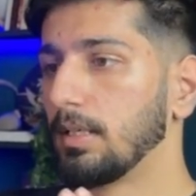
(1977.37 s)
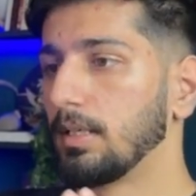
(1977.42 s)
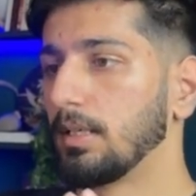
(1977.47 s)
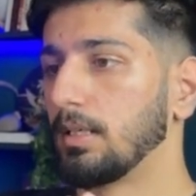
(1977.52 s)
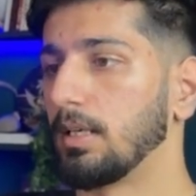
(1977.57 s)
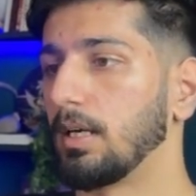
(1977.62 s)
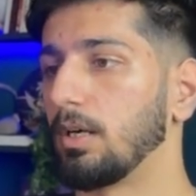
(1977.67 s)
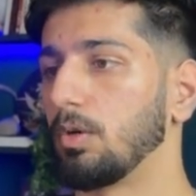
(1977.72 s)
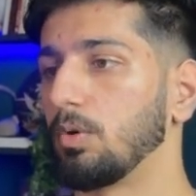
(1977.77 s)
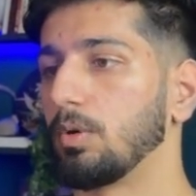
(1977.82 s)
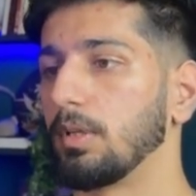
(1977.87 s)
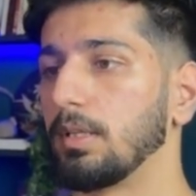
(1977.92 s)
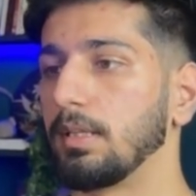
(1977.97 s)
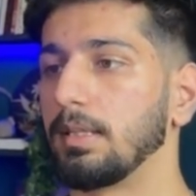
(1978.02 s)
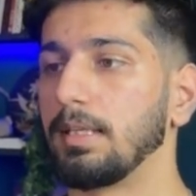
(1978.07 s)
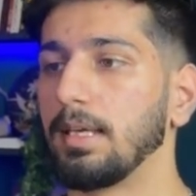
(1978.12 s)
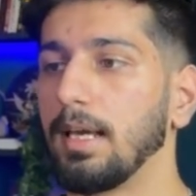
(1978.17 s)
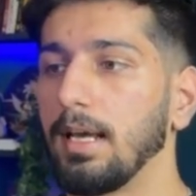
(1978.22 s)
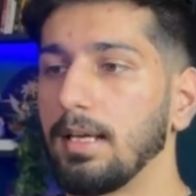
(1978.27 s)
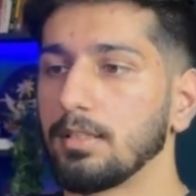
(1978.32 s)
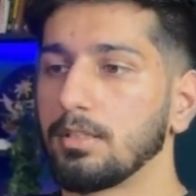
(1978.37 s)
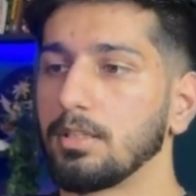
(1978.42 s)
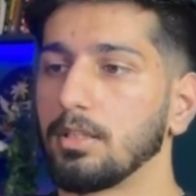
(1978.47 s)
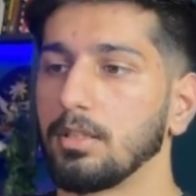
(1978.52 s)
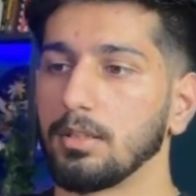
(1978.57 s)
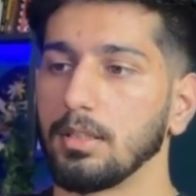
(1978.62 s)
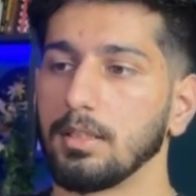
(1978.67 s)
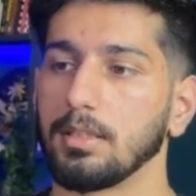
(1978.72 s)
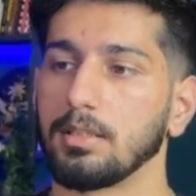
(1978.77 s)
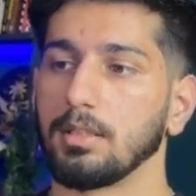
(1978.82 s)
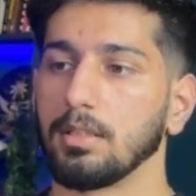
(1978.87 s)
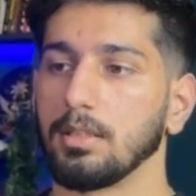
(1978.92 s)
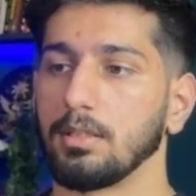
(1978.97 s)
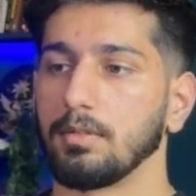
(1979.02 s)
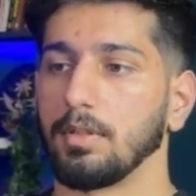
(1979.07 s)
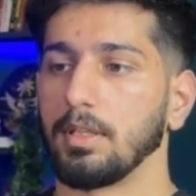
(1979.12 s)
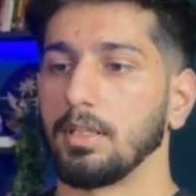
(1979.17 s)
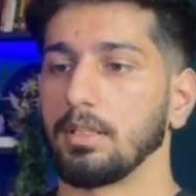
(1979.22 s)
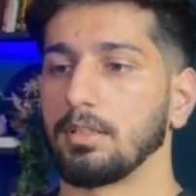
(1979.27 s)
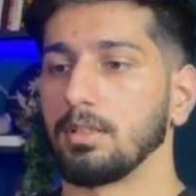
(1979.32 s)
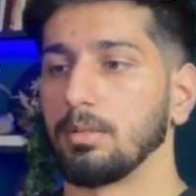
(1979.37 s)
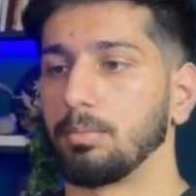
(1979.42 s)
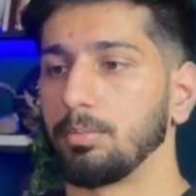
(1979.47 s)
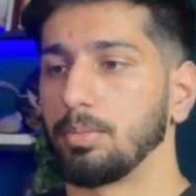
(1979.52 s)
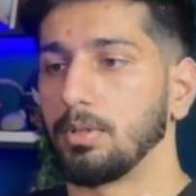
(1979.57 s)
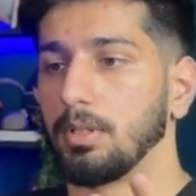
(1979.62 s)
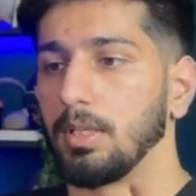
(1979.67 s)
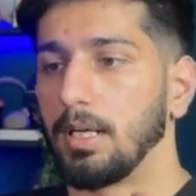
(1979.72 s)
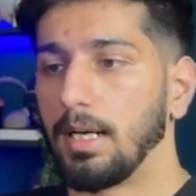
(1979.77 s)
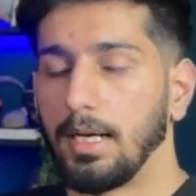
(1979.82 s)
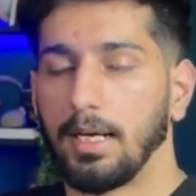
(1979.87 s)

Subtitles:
Now, the answer to this is very simple.